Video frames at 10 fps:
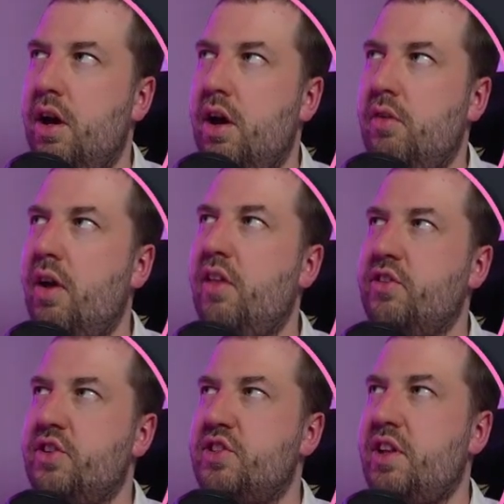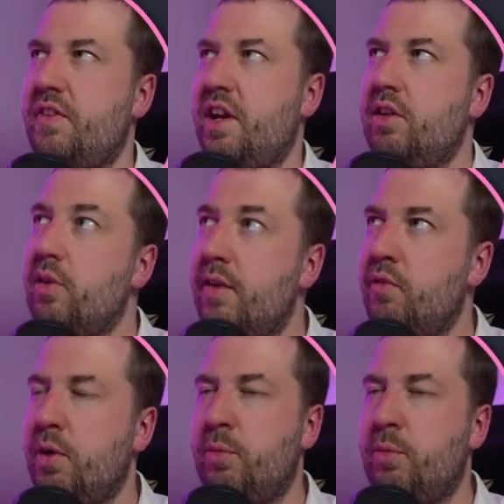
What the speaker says: rather than just stuffing it into a void pointer,